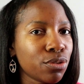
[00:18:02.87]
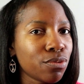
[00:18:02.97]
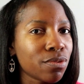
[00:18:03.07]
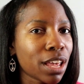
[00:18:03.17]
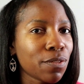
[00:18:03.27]

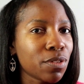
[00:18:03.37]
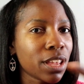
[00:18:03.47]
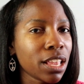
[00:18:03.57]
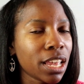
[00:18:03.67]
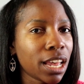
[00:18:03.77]
news? Have you
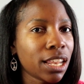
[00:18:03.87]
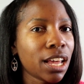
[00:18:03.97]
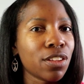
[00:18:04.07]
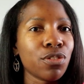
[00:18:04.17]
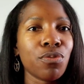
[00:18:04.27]
seen the
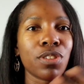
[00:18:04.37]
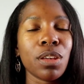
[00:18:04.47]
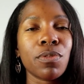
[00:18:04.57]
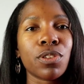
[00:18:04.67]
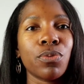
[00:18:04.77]
headlines? Do you
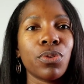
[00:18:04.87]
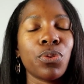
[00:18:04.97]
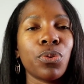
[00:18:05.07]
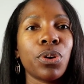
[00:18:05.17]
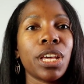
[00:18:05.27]
see what's going
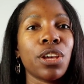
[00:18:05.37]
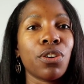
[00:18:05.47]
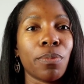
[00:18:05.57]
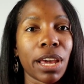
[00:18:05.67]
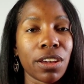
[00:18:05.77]
on in
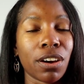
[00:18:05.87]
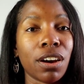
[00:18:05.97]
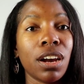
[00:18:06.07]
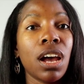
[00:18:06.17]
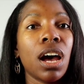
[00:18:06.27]
your
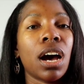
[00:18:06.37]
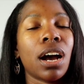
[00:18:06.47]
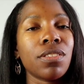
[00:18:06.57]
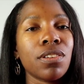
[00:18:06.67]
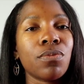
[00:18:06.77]
backyard?
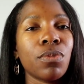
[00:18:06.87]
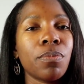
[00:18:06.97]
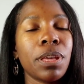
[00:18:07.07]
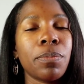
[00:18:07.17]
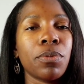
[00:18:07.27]
I just
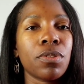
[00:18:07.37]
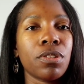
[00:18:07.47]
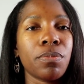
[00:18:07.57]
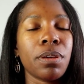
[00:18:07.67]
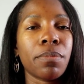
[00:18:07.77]
want people
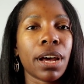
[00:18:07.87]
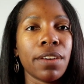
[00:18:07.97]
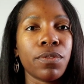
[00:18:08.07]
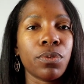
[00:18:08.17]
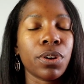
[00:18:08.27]
to be
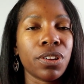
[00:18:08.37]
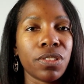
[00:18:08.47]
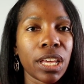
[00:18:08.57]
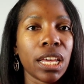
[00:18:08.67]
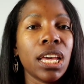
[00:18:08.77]
mindful
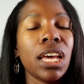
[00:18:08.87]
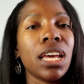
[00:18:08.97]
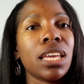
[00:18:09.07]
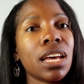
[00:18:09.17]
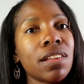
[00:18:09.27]
of that.
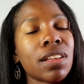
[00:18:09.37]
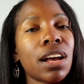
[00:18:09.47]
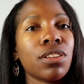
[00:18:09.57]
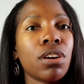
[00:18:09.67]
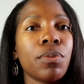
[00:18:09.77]
Yes,
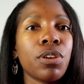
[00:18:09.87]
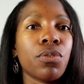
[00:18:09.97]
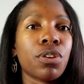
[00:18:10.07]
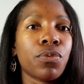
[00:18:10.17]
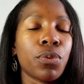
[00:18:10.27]
I know when
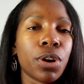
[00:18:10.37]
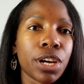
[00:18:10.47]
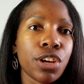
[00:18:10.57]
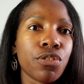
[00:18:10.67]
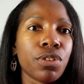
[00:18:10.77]
you're in a foreign
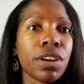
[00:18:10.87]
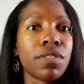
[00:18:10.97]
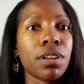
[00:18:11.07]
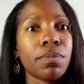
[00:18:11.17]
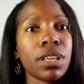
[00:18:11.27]
country,
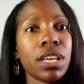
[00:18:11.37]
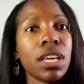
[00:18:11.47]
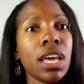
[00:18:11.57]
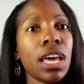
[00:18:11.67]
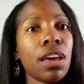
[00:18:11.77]

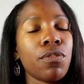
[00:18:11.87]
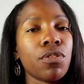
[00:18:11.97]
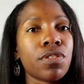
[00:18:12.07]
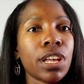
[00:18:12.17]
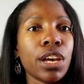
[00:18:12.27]
if
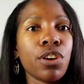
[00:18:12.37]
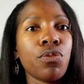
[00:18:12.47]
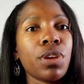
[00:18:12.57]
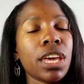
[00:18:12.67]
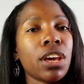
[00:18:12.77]
you're scared,
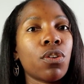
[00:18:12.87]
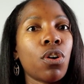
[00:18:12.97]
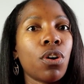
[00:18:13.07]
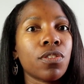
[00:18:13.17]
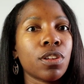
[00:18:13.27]
you can't
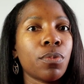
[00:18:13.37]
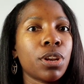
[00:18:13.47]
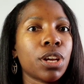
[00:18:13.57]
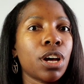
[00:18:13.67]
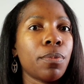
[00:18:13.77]
call
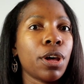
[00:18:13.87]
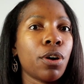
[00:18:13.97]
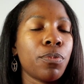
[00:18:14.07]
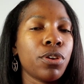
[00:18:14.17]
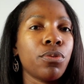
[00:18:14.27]
someone to come
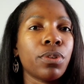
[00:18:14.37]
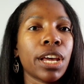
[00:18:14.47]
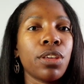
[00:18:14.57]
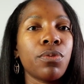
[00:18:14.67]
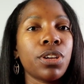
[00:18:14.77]
help you
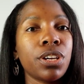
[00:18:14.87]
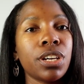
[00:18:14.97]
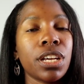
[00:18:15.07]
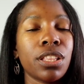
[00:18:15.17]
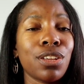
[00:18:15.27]
like you
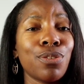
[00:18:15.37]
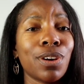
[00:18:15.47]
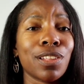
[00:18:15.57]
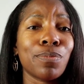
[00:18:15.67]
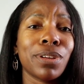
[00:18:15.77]
could in the
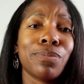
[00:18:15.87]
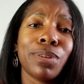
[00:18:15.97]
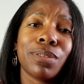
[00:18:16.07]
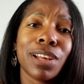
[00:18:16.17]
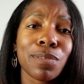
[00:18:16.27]
US. But
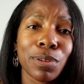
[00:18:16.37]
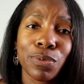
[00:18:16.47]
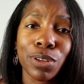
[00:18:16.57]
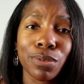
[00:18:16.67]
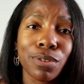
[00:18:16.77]
let's be
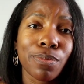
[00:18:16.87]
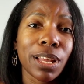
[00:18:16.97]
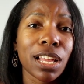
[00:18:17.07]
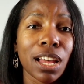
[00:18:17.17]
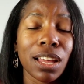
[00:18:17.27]
real. You
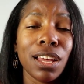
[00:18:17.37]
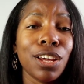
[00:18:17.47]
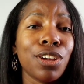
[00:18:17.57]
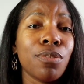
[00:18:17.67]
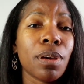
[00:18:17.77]

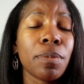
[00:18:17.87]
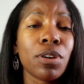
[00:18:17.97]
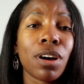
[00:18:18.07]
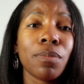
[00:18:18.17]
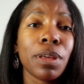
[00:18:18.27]
may
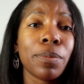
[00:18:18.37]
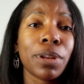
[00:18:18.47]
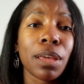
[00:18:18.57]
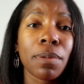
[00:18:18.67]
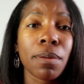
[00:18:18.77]
be calling
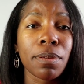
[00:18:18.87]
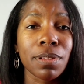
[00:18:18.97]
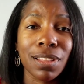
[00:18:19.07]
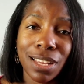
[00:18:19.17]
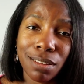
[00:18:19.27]
people, they may be
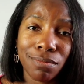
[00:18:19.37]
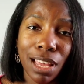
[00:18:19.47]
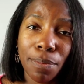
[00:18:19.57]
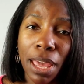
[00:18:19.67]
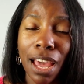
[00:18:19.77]
asleep.
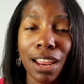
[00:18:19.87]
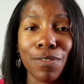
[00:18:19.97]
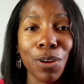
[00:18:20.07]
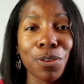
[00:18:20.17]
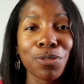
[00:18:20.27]
They may have
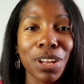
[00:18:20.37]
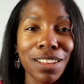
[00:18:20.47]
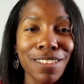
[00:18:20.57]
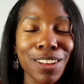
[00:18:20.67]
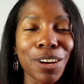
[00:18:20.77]
their phone on do
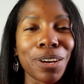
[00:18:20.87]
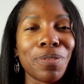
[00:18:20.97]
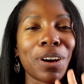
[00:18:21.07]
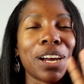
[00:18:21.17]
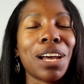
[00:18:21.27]
not
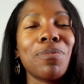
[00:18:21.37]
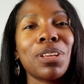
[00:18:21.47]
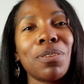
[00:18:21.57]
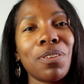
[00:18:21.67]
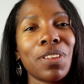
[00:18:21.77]
disturb. All right, I'm
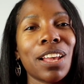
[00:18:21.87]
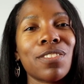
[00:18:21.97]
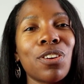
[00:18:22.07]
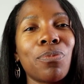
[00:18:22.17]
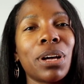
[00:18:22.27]
done with
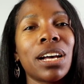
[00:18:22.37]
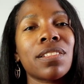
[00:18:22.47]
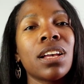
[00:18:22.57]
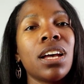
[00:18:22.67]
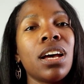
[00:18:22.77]
that
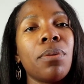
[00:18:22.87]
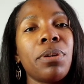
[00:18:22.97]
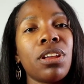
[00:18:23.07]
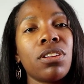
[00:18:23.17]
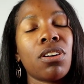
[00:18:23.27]
soapbox.
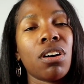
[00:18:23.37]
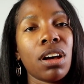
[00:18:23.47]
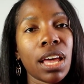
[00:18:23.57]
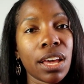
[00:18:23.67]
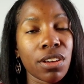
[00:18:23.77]
But
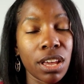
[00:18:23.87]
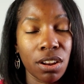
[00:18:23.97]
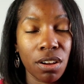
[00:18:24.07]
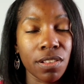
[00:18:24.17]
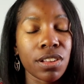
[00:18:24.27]

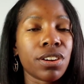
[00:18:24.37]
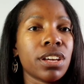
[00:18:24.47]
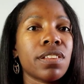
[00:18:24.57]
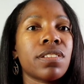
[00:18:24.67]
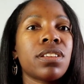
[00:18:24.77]
in all
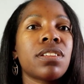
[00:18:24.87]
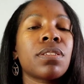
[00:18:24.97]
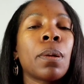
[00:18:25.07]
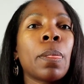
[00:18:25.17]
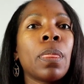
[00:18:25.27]
seriousness,